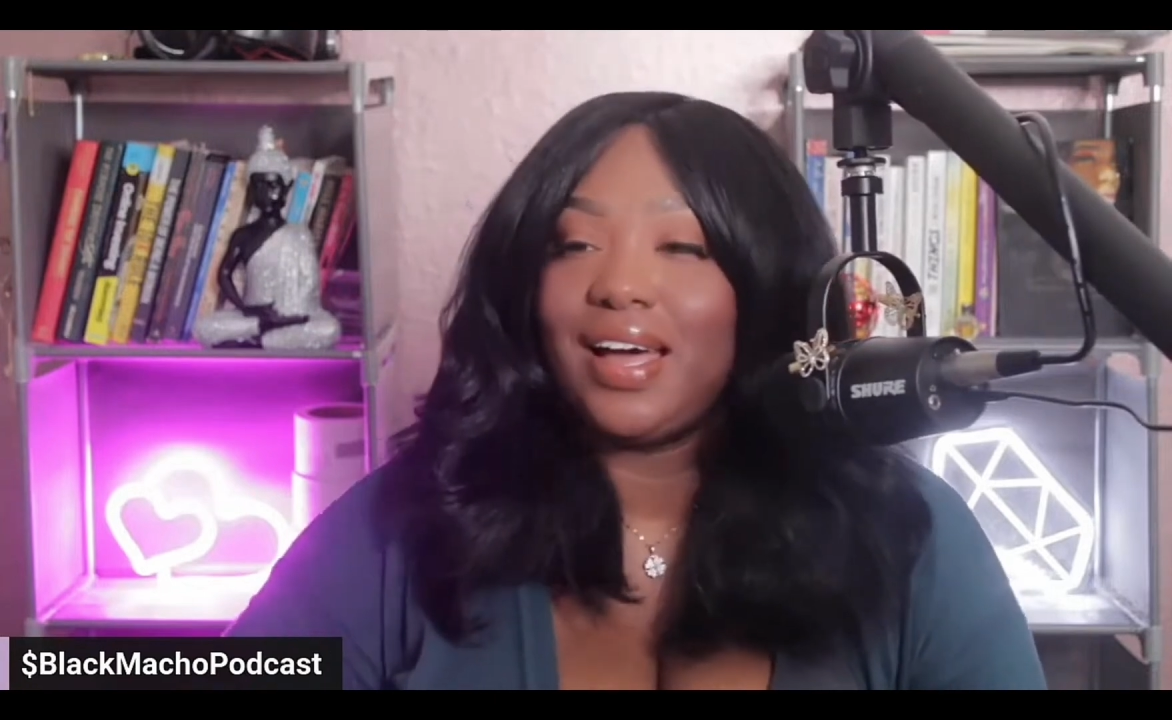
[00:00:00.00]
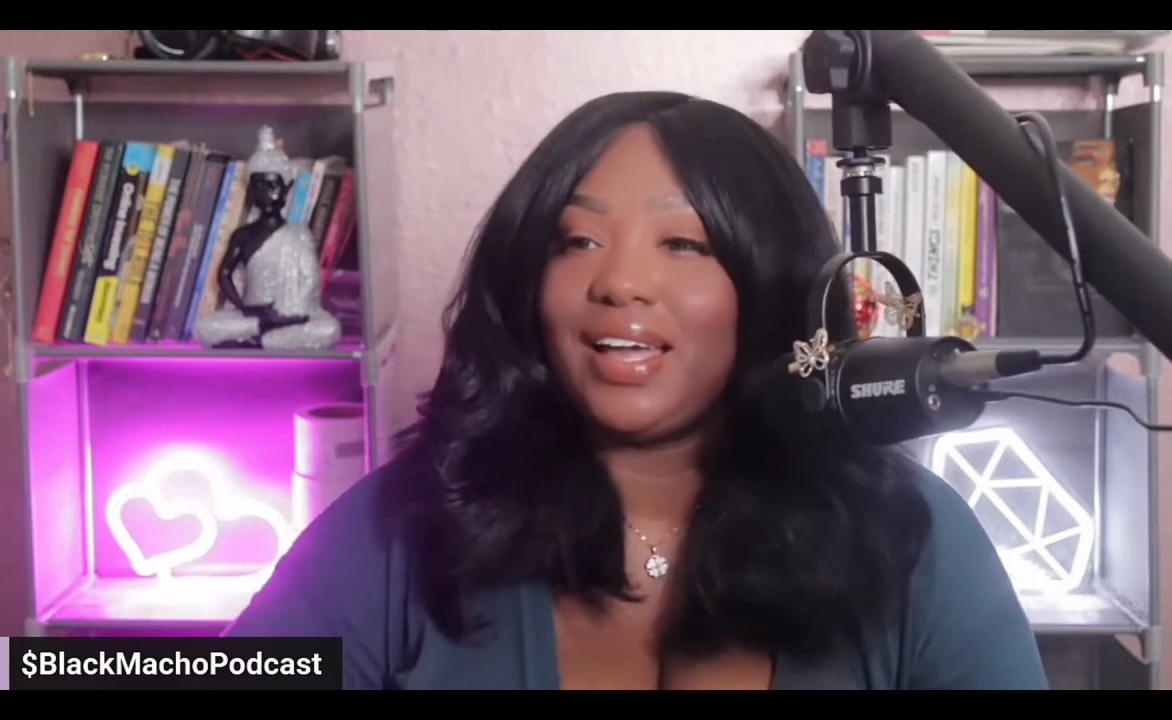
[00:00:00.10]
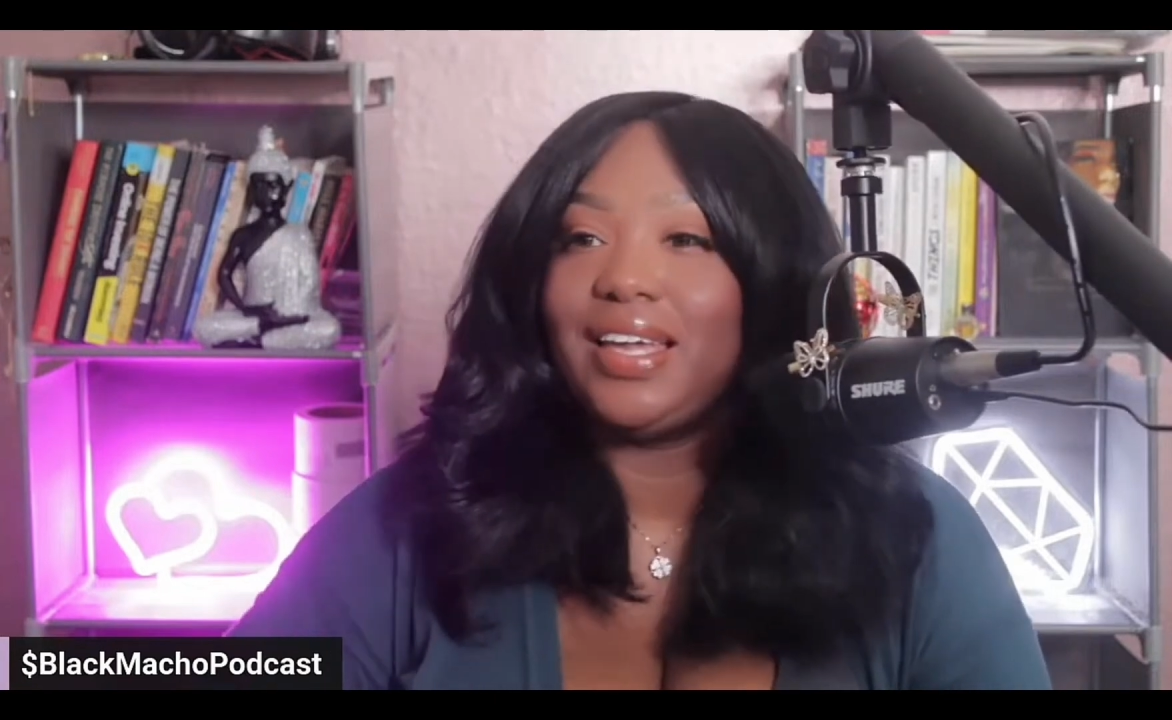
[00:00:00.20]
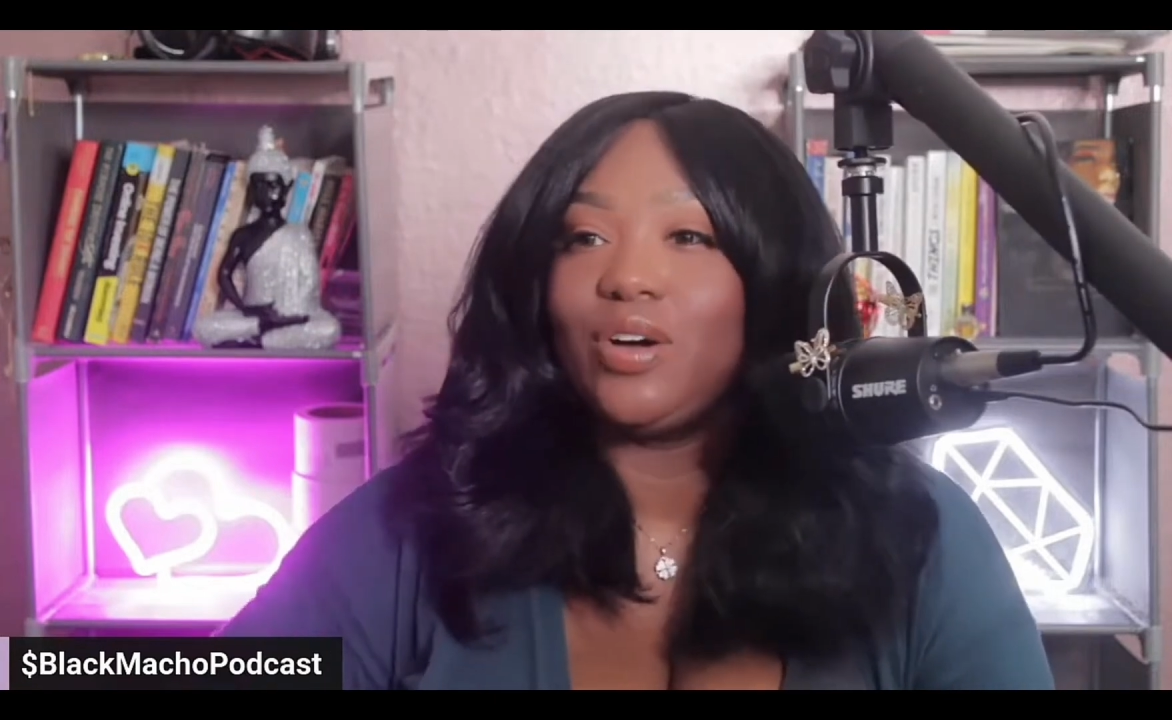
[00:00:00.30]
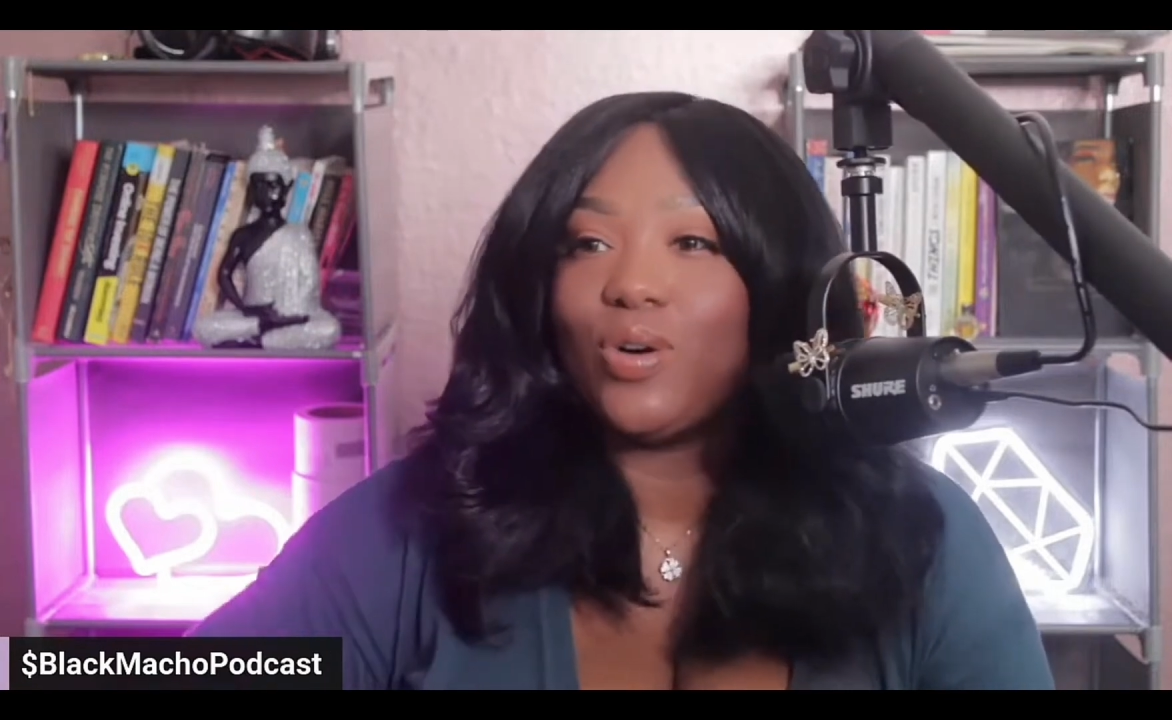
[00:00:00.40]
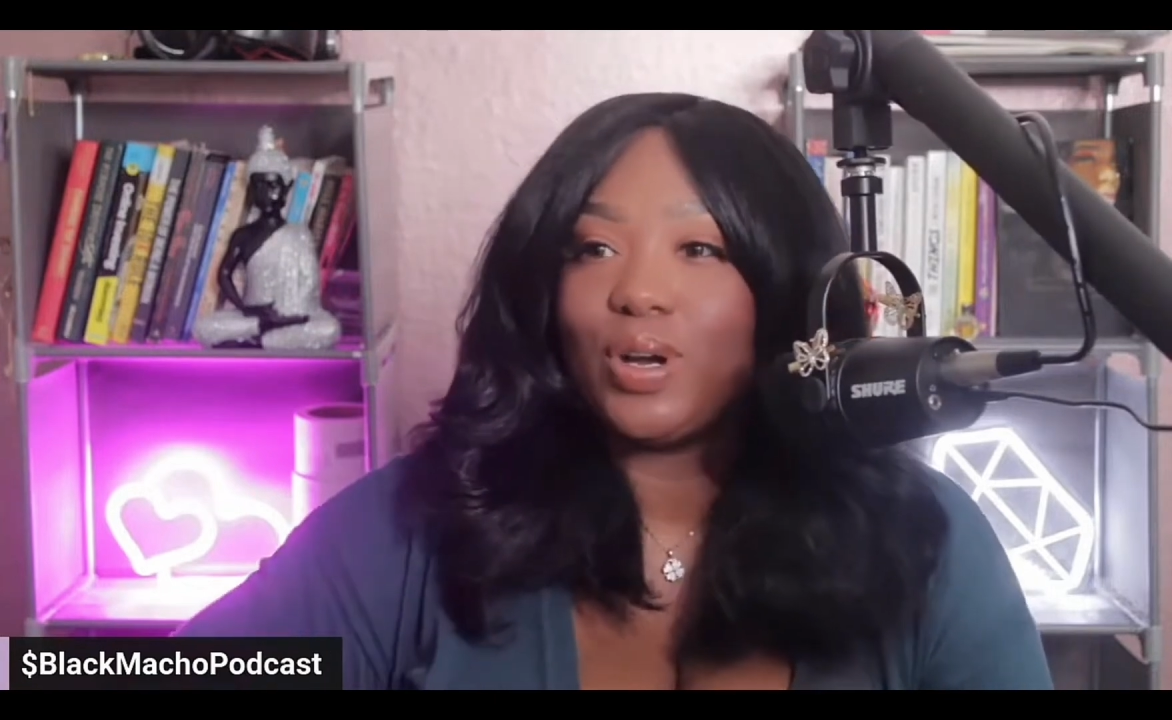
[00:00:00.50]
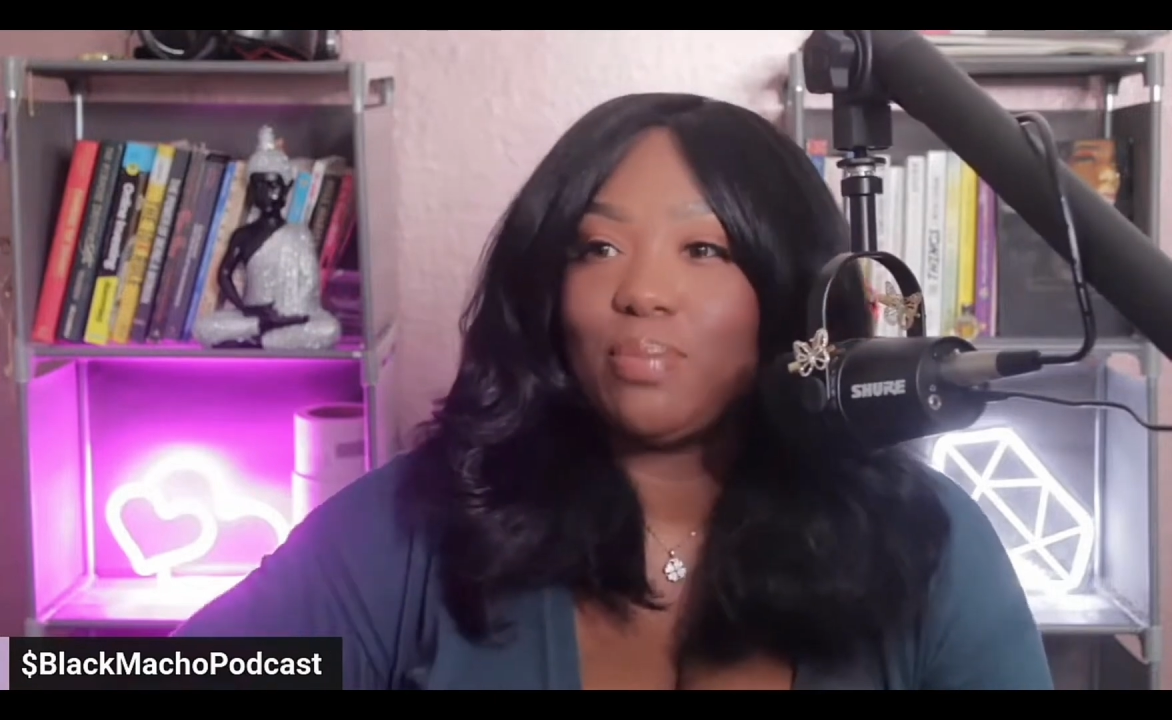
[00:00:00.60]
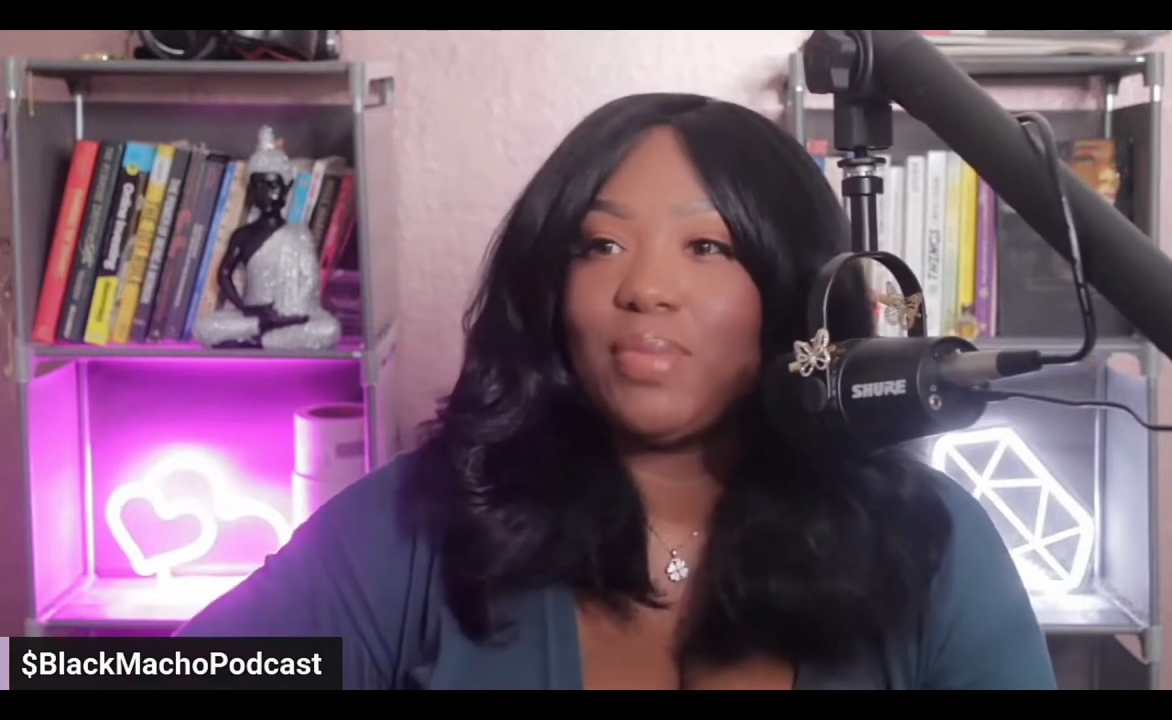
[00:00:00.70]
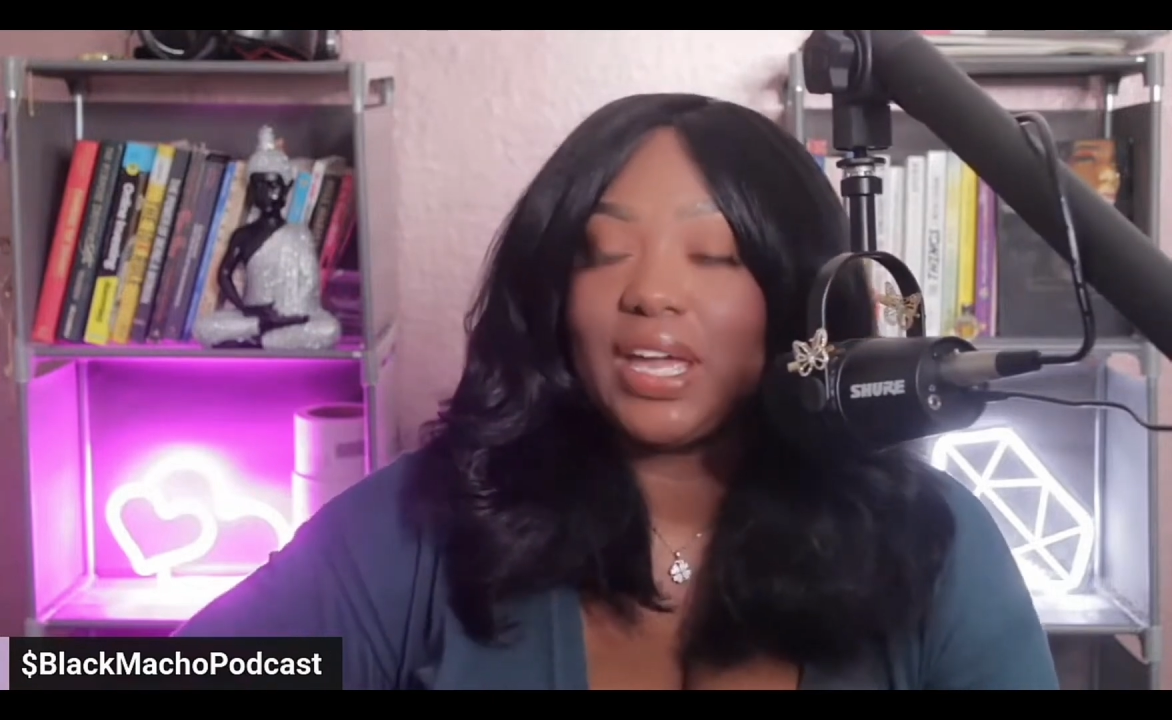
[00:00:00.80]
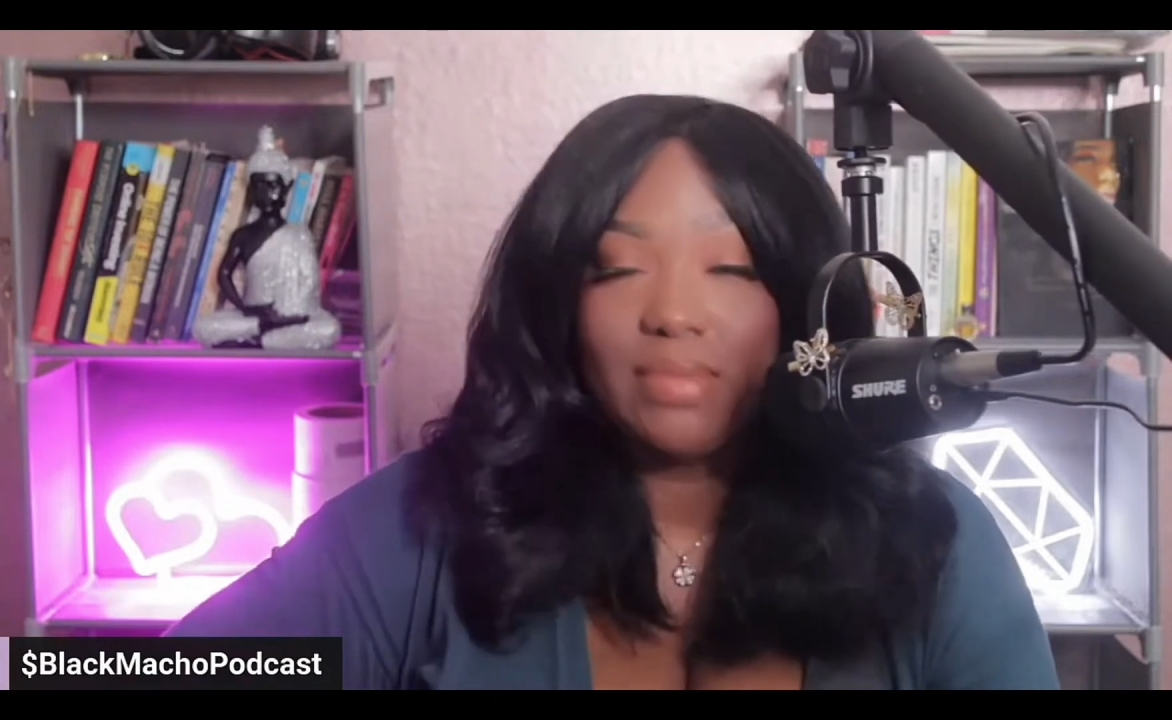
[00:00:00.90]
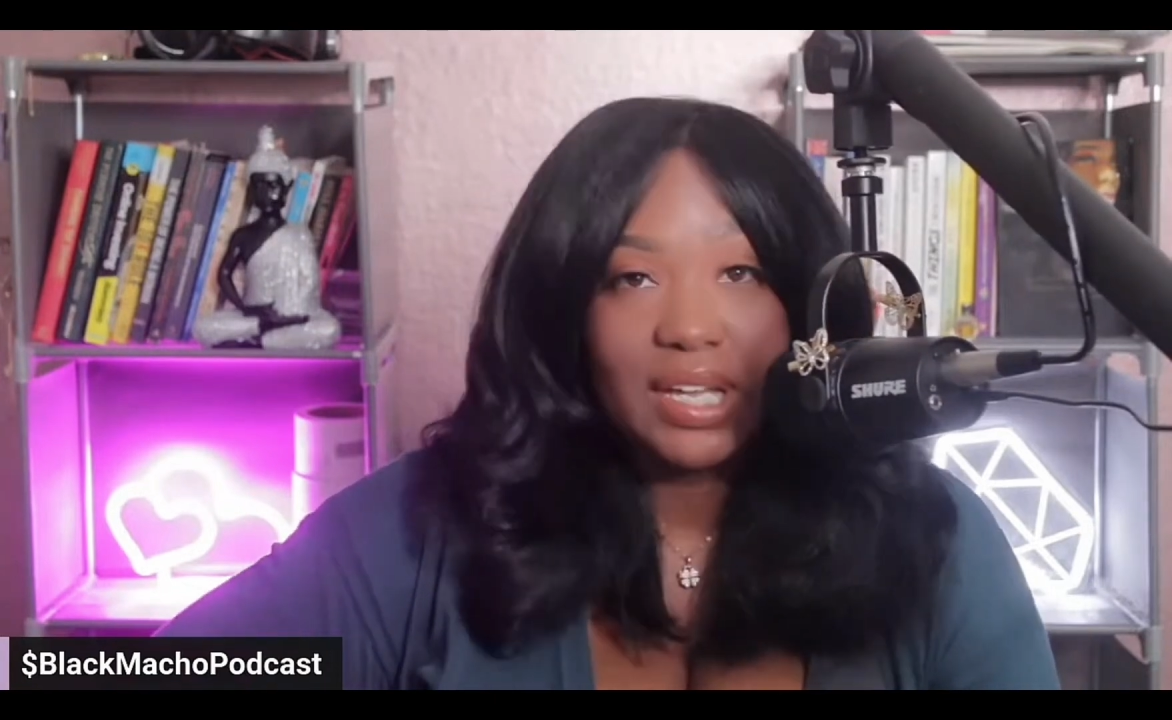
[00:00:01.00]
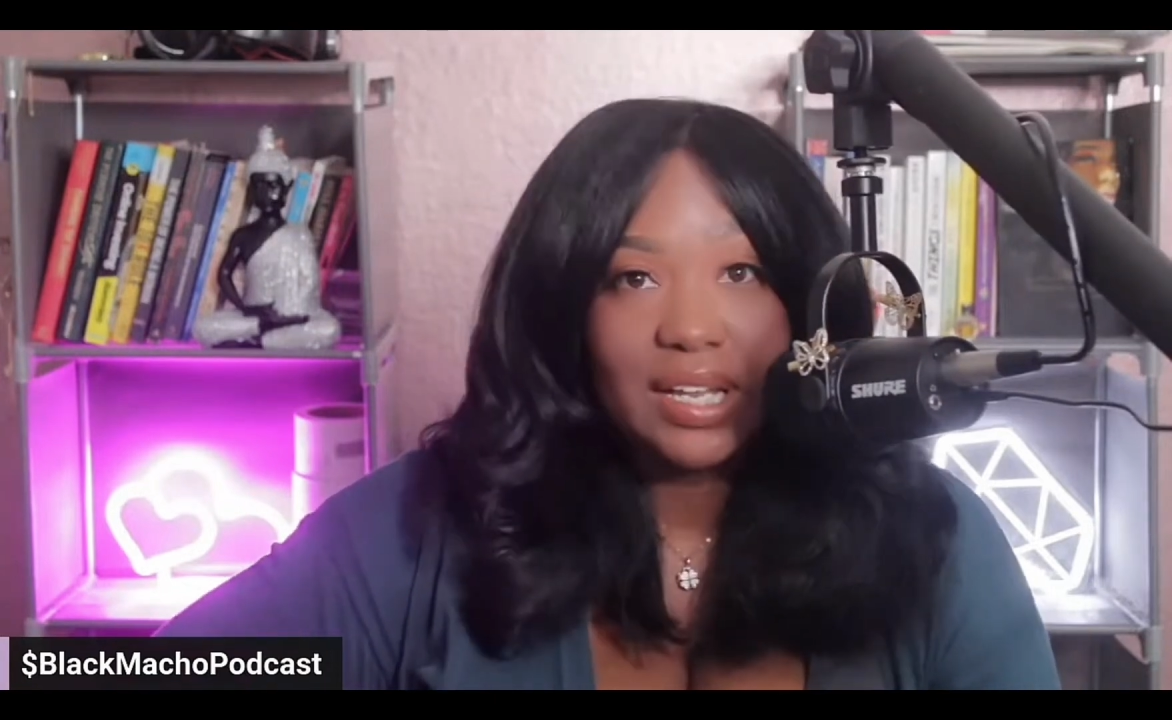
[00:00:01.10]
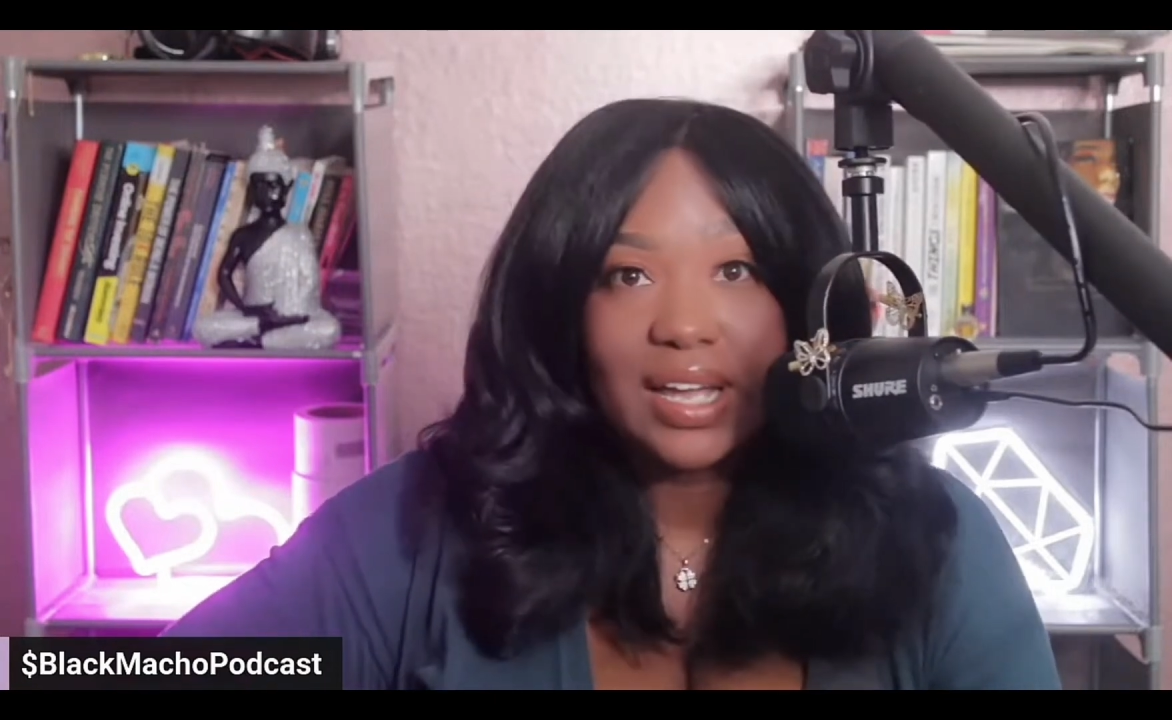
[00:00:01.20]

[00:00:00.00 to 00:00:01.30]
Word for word: I get called a mammy